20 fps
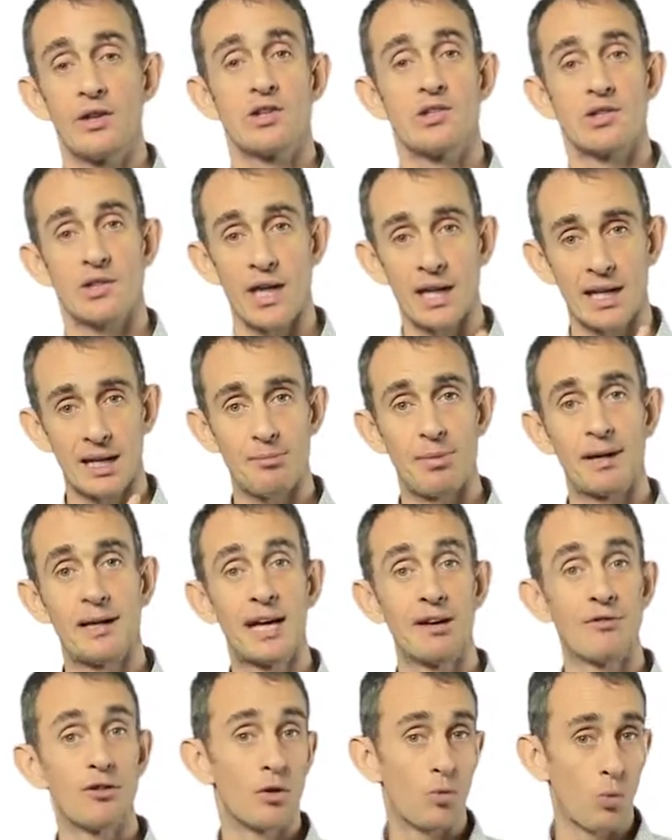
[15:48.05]
So that can be
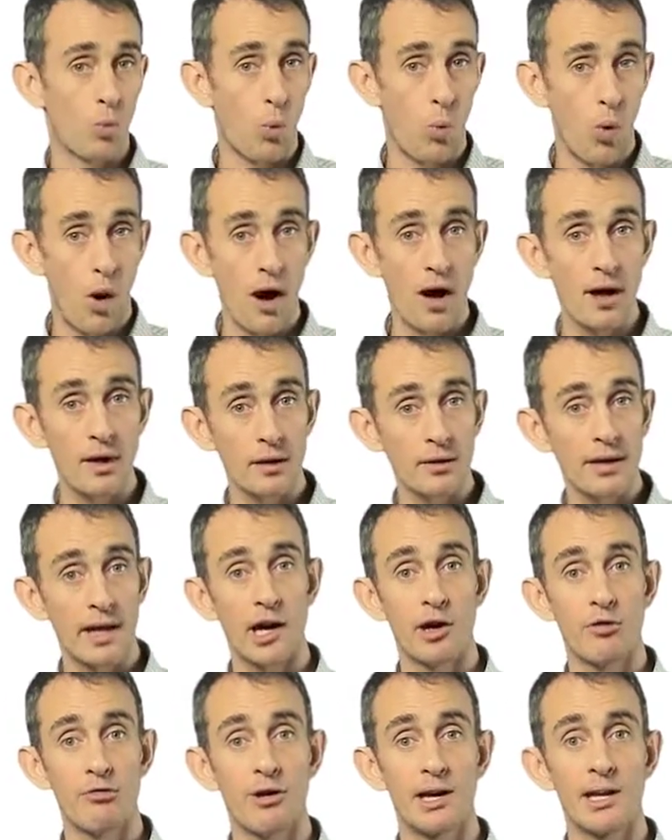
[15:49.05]
given while
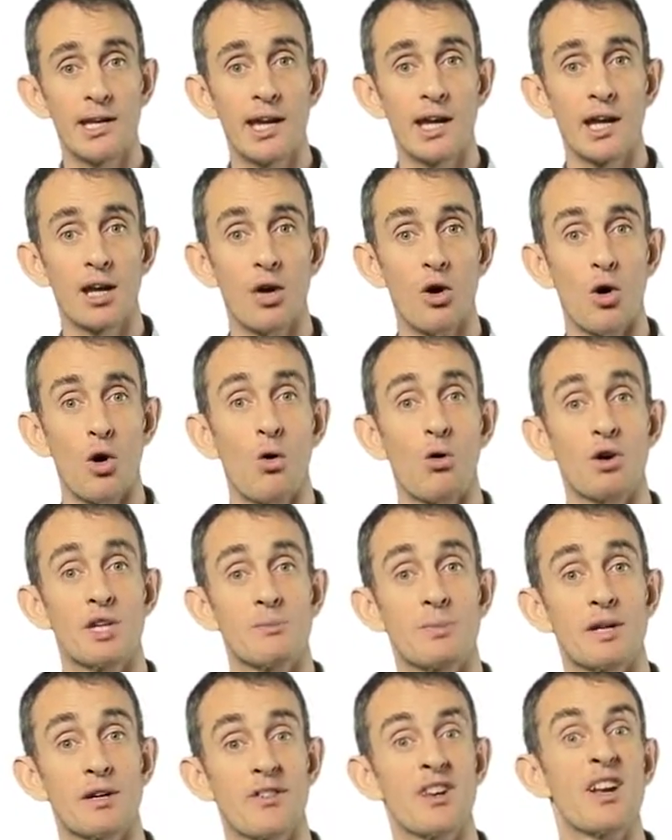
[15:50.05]
they're reading or as
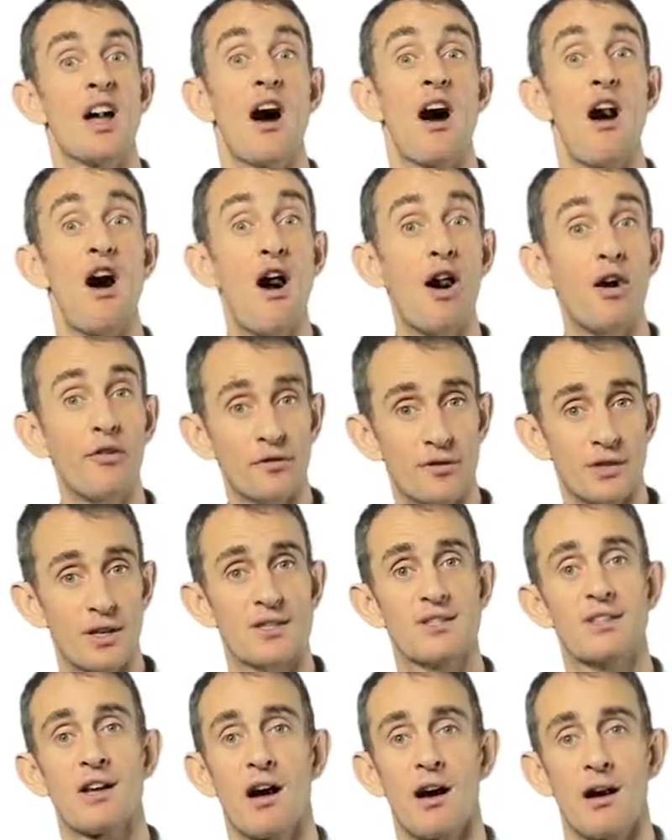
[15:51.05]
a bit of an after
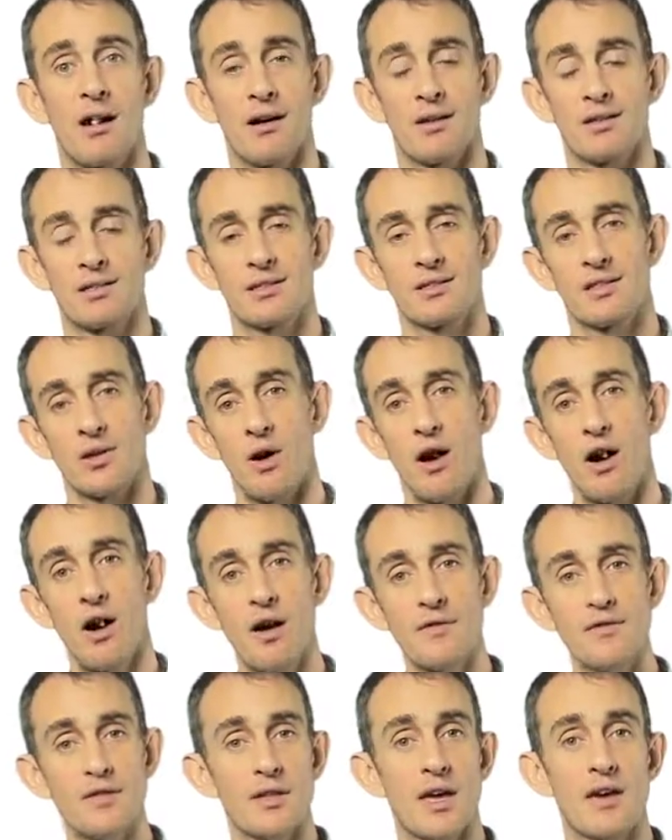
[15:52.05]
task. So
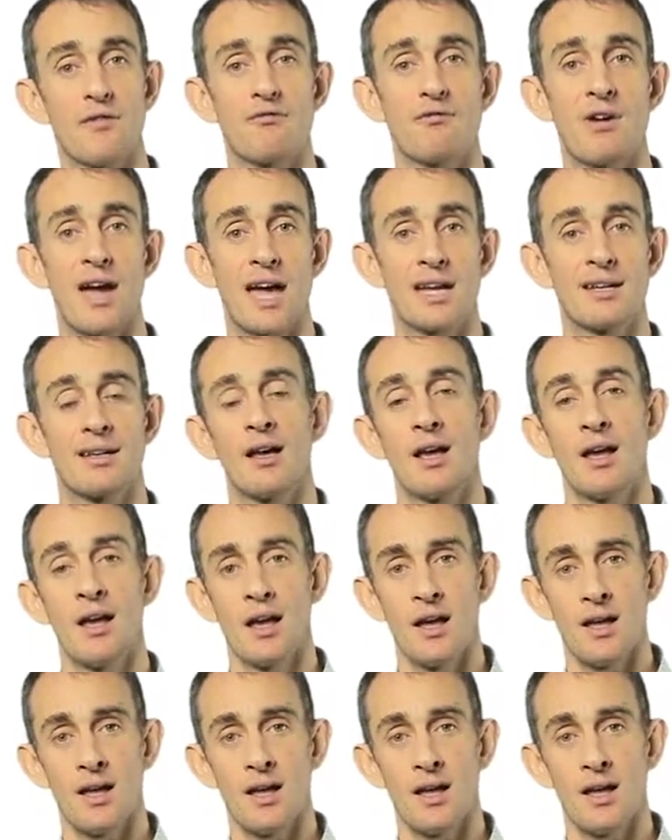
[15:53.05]
after they've read,